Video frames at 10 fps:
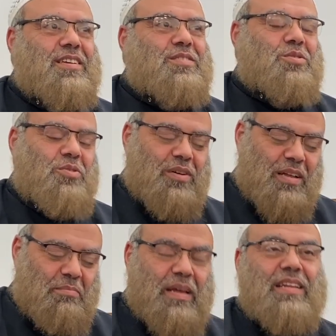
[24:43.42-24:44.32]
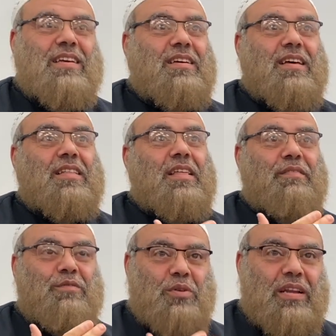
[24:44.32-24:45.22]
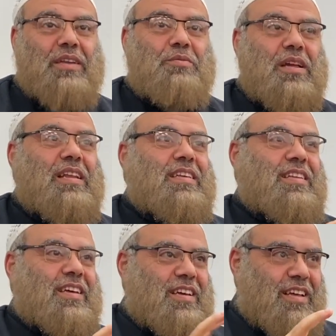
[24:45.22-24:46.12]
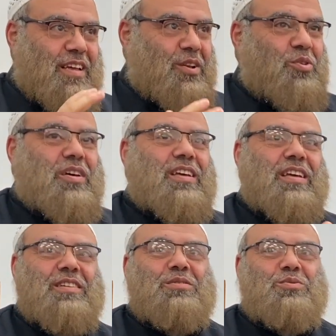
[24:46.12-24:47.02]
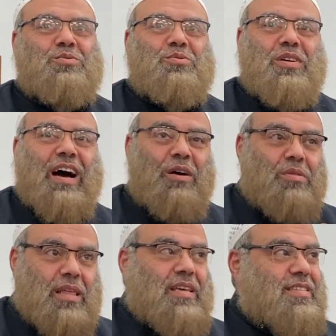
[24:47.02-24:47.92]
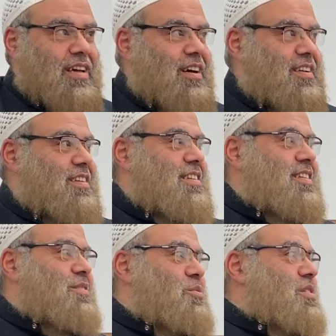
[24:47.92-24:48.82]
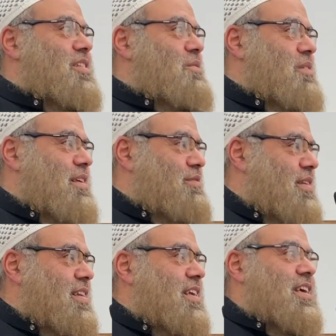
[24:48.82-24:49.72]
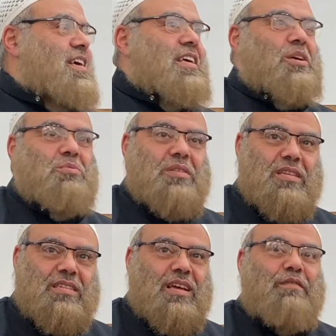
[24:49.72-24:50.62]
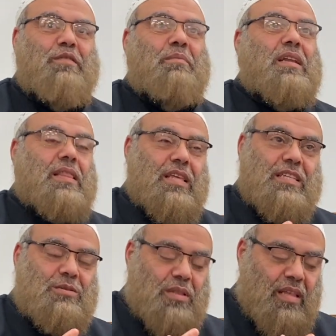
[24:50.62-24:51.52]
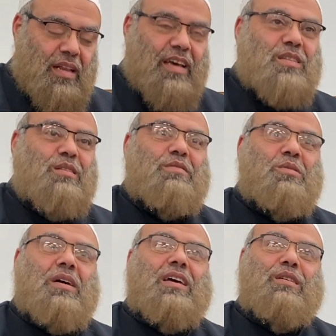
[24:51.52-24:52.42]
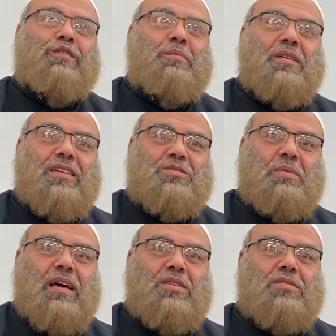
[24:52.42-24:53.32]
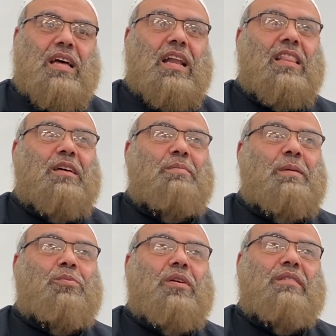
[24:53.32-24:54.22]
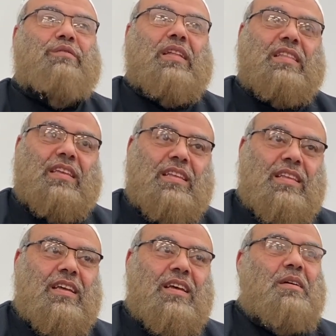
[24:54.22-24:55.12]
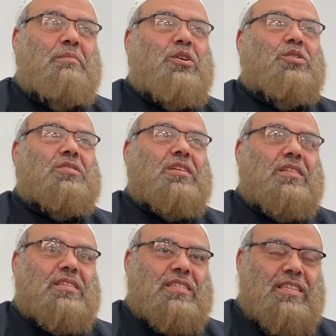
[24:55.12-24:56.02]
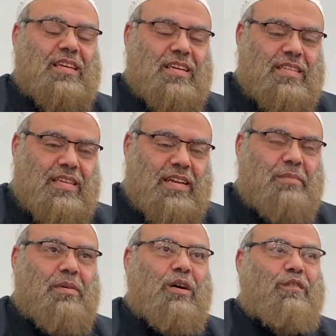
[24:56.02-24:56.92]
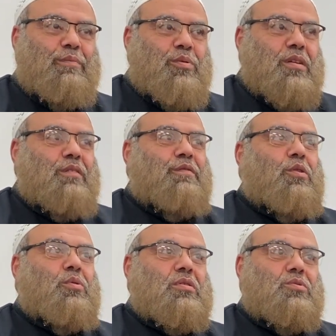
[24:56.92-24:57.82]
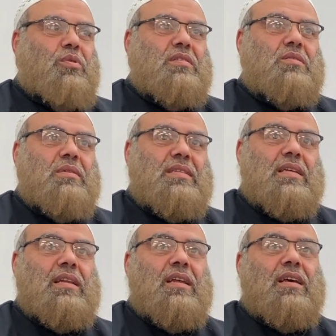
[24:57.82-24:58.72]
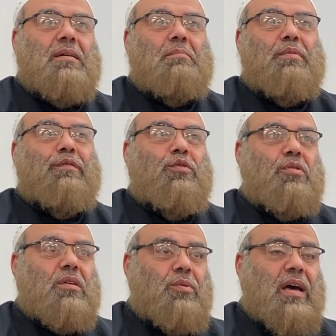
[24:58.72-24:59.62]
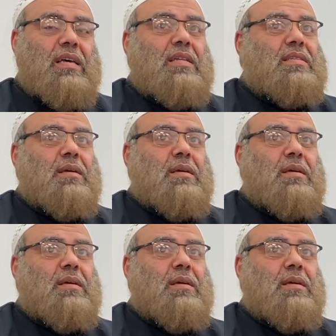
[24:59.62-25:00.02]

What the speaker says: So, and many, if you really look into how things are in the world that we live in, you would discover many things in the light of the wahi from Allah subhanahu wa ta'ala that people invented because of this dilemma of putting forward one's reason before the wahi. And